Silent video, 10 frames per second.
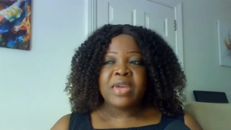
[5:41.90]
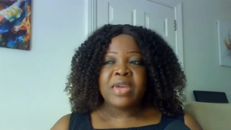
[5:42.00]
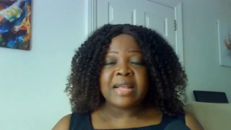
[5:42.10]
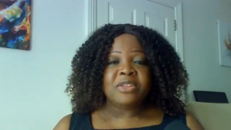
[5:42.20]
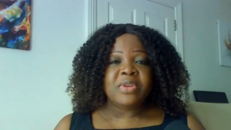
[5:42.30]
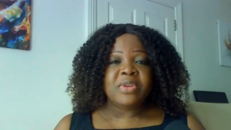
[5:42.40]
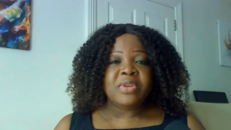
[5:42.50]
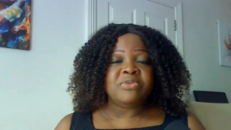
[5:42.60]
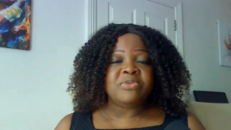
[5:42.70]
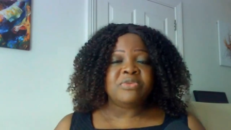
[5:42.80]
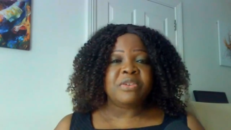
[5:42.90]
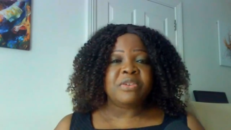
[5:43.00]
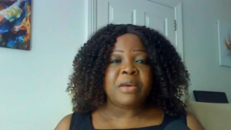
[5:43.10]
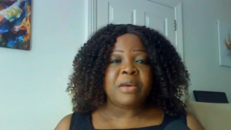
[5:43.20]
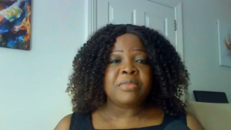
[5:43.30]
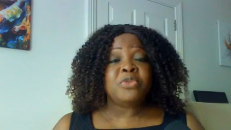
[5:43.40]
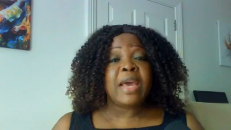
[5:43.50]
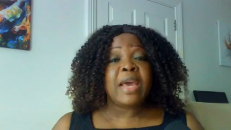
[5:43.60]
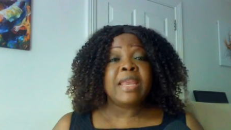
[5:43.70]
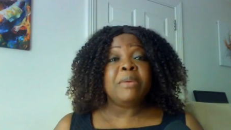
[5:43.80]
You get you get rid of them
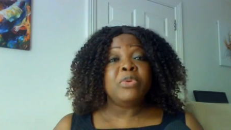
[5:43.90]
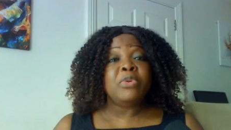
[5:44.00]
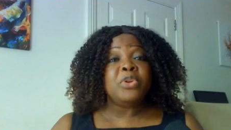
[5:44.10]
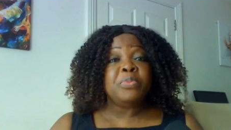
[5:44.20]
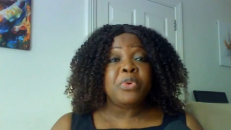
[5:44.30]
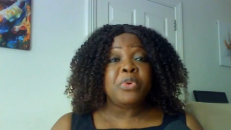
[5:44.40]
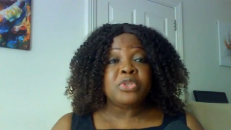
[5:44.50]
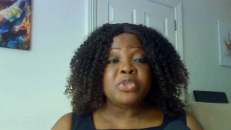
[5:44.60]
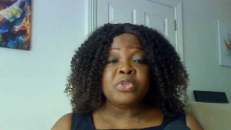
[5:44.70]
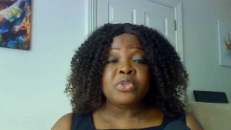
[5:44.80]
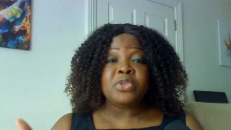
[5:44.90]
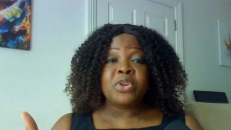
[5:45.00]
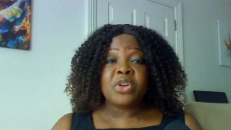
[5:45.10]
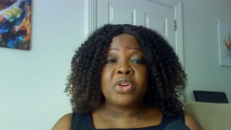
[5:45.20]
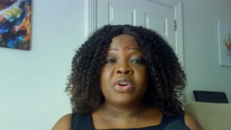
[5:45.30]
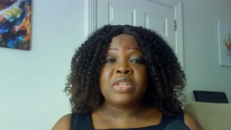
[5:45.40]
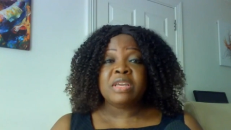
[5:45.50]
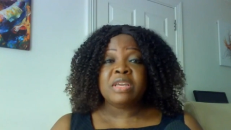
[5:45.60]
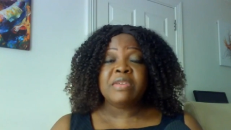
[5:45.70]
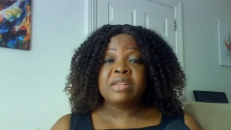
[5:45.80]
to enable you pursue your
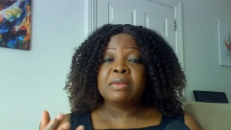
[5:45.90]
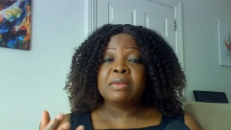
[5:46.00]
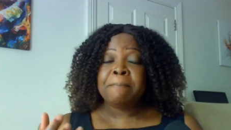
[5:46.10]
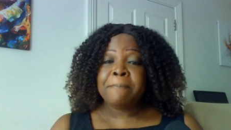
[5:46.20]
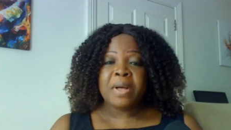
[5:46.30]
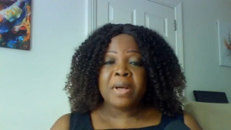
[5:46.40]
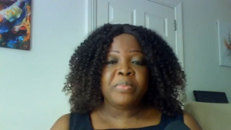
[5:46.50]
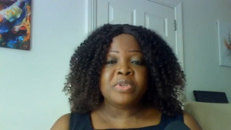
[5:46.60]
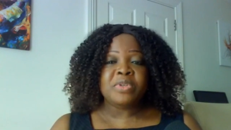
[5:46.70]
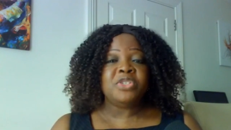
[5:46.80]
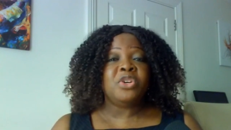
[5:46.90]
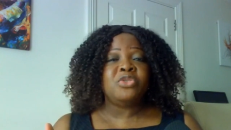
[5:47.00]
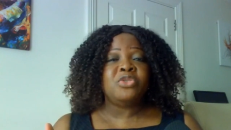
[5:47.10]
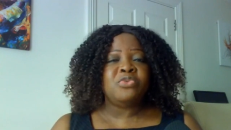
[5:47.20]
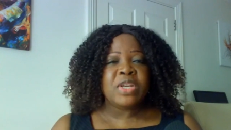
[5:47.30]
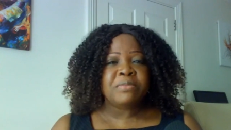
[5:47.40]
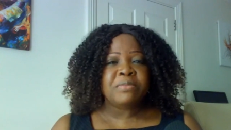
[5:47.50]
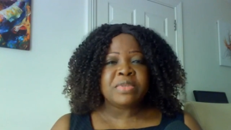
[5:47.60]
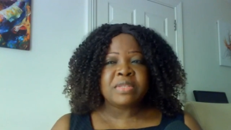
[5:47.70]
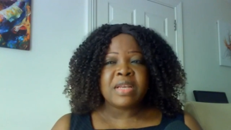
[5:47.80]
God-given purpose, your
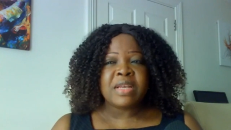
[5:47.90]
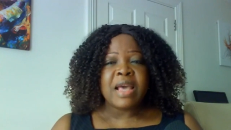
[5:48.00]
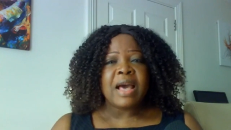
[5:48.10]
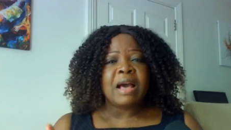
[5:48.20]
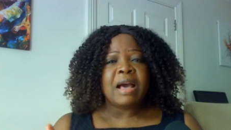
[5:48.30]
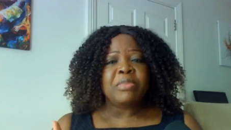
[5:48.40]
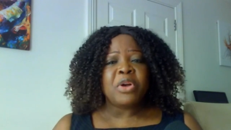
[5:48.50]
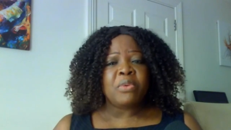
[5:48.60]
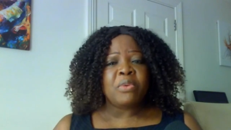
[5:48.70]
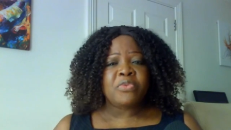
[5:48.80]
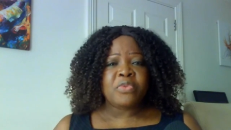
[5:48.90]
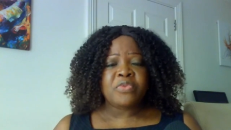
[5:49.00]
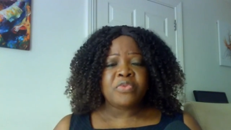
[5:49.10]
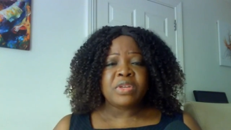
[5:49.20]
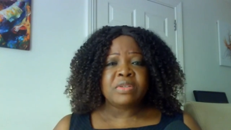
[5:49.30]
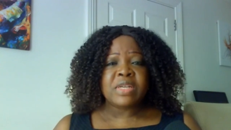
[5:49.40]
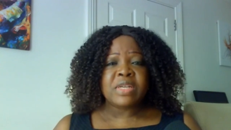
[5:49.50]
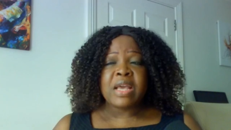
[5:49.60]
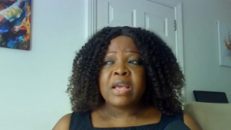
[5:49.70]
dreams, and become fulfilled.